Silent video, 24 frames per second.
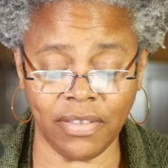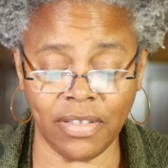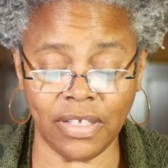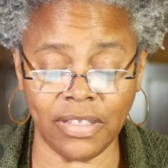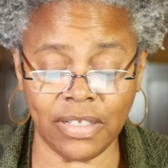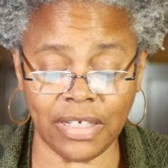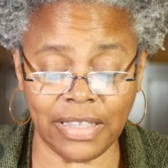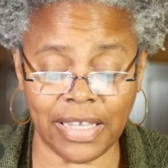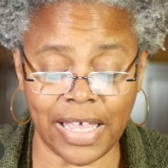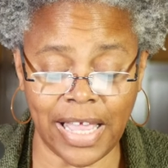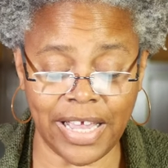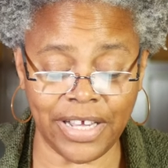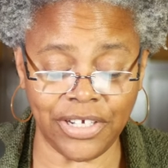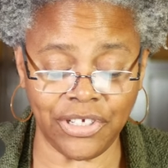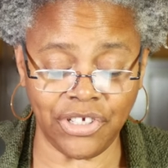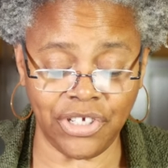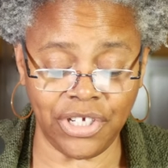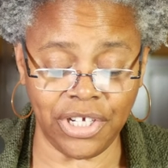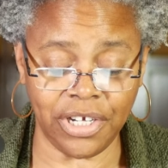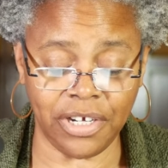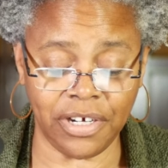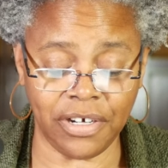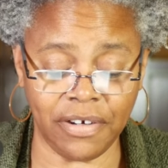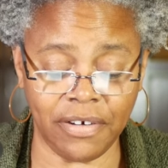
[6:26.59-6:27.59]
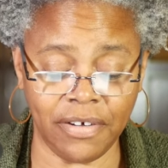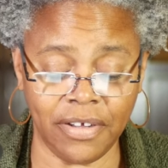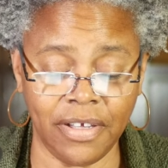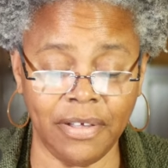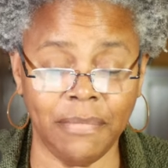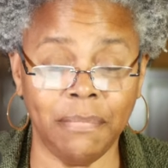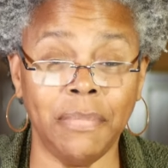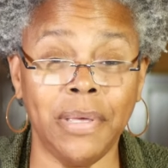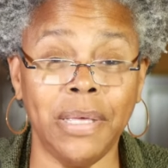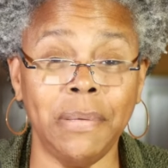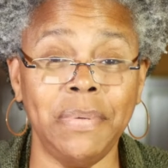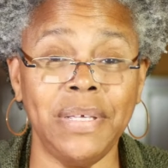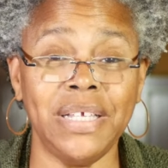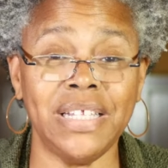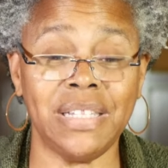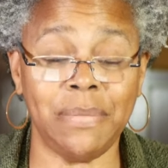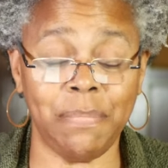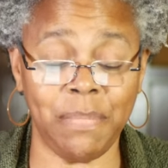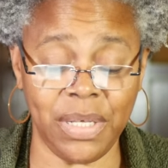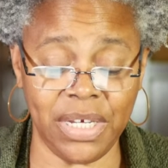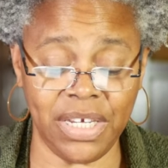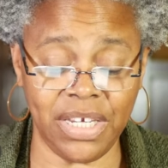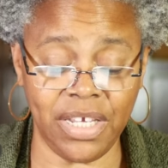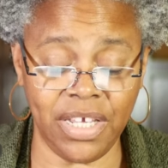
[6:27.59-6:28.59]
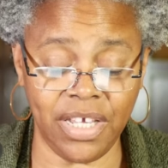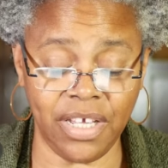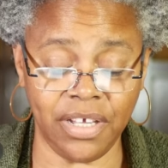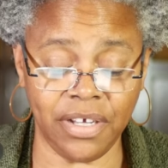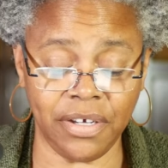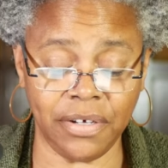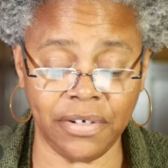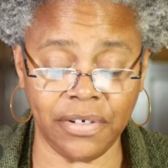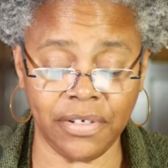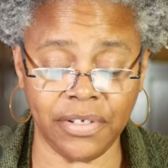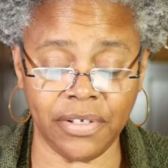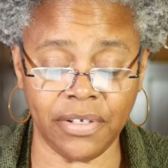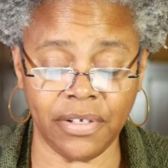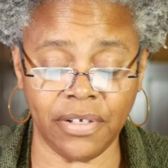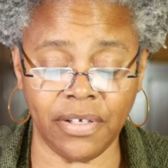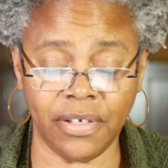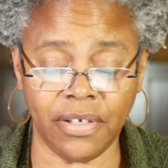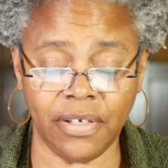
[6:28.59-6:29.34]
than the last year. Maybe it's been years.